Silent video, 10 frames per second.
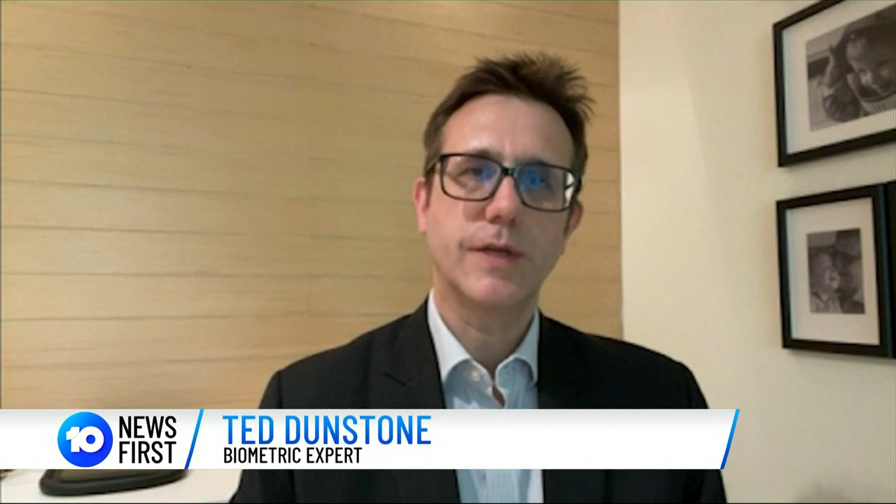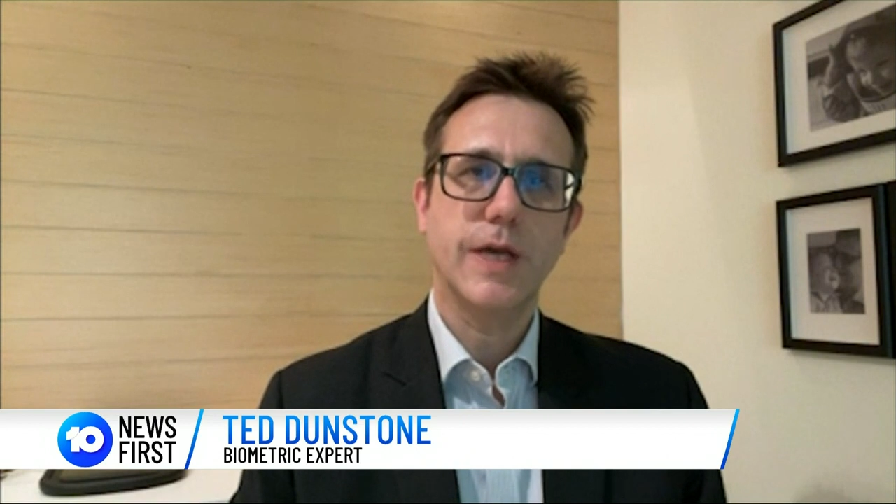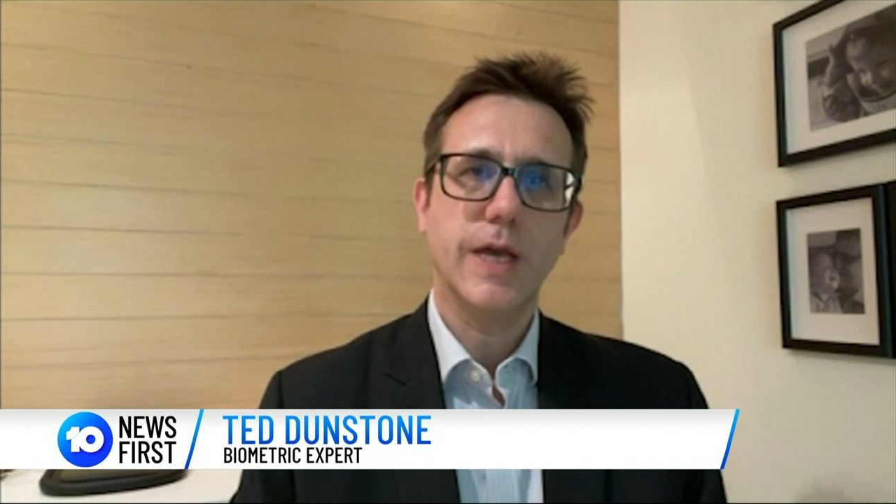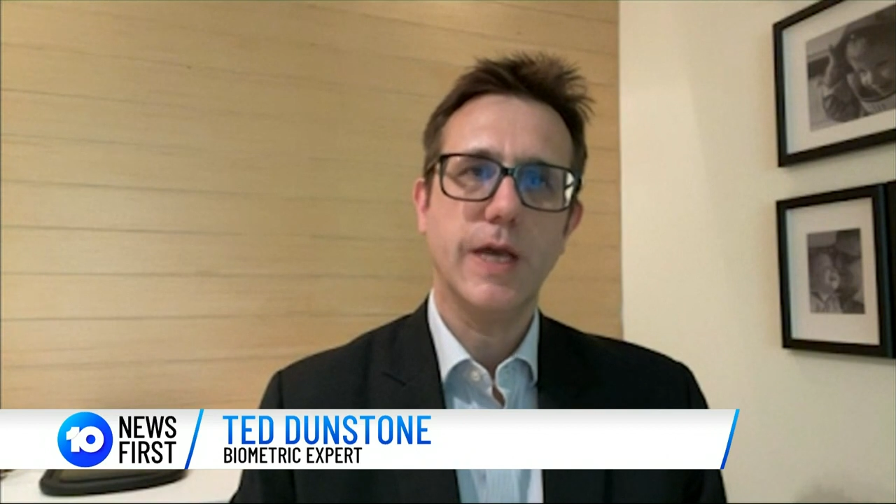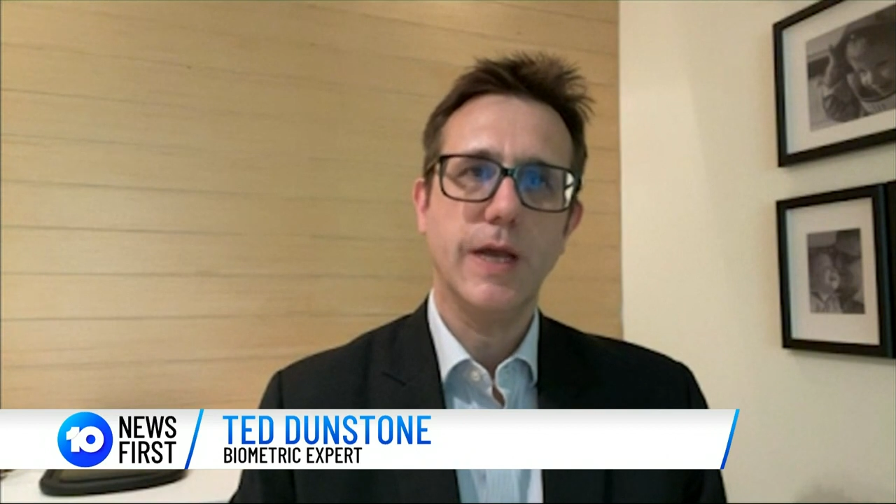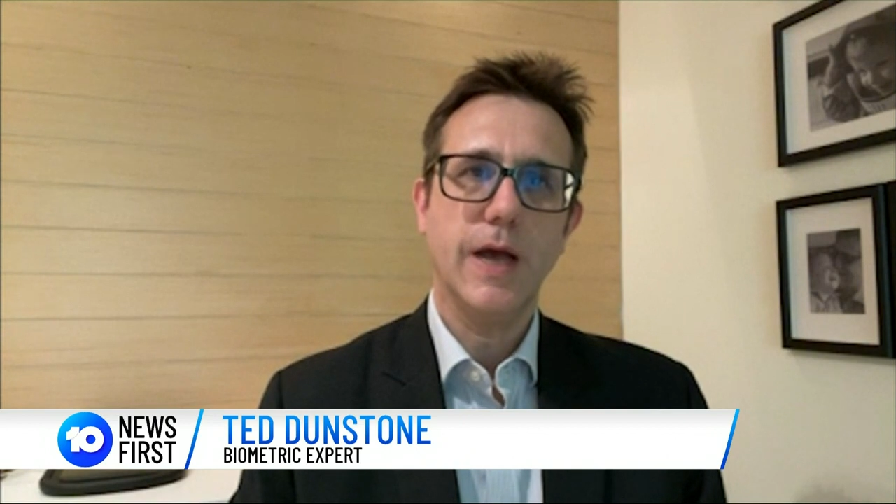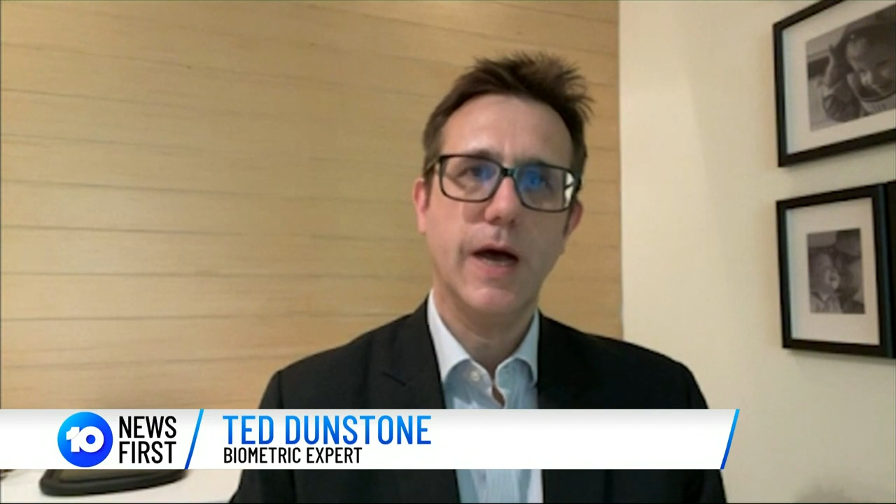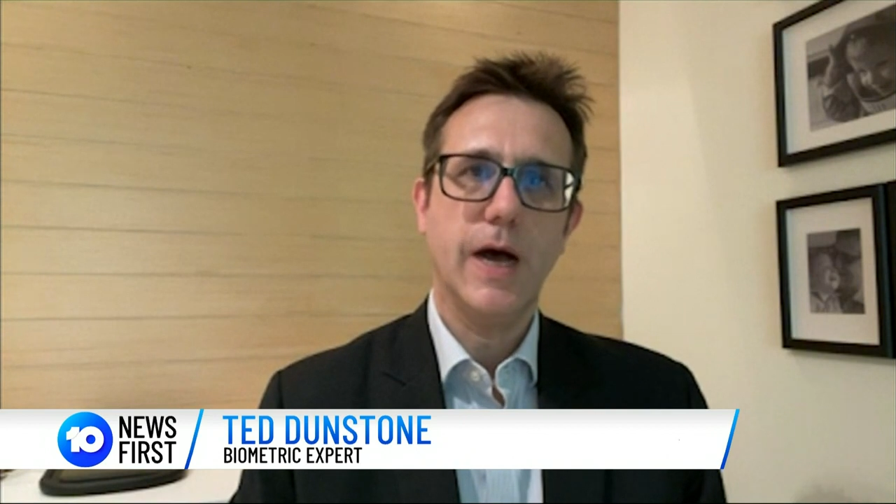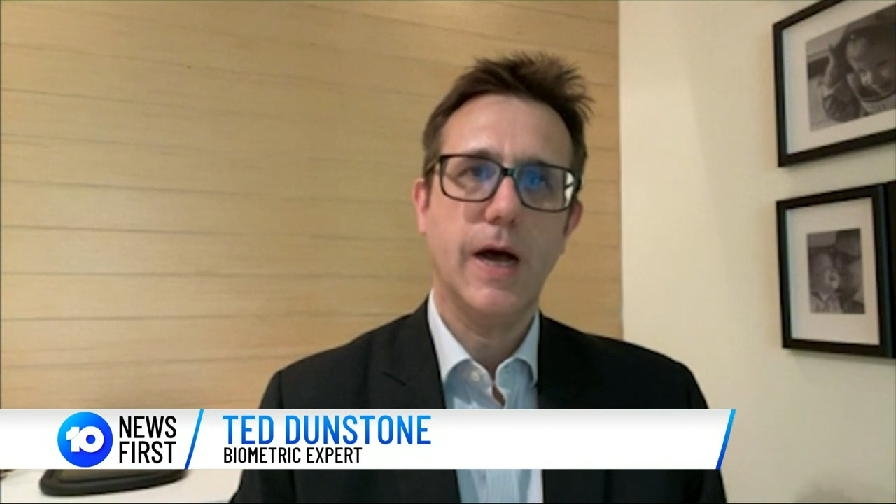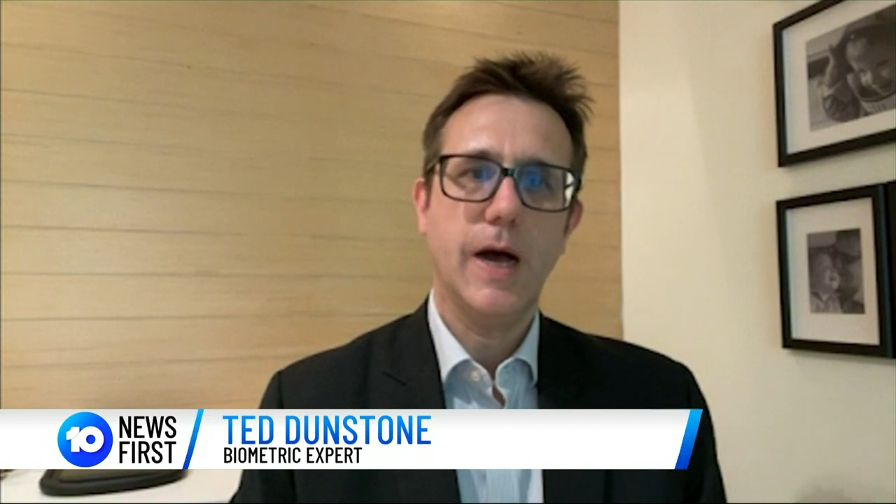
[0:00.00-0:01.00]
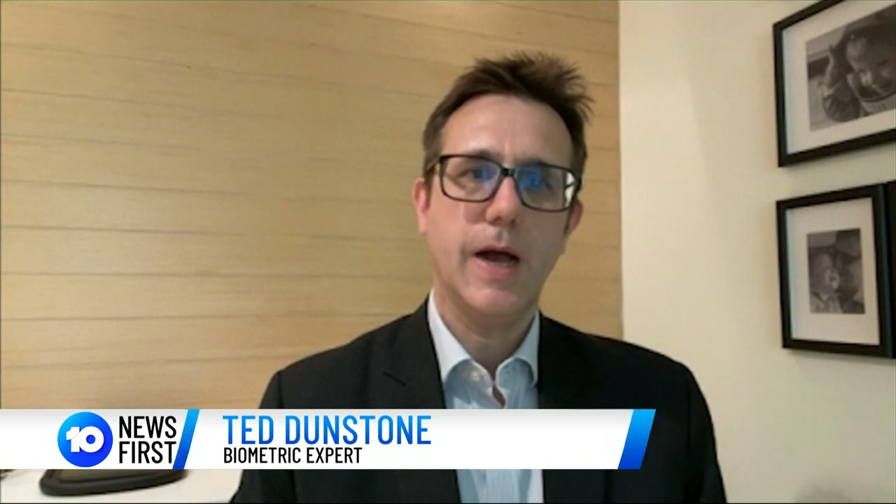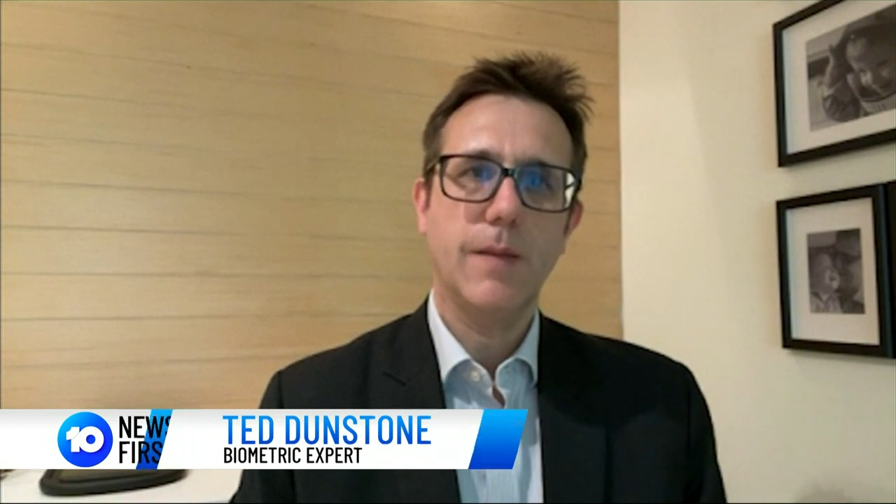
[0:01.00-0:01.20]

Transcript: the uh,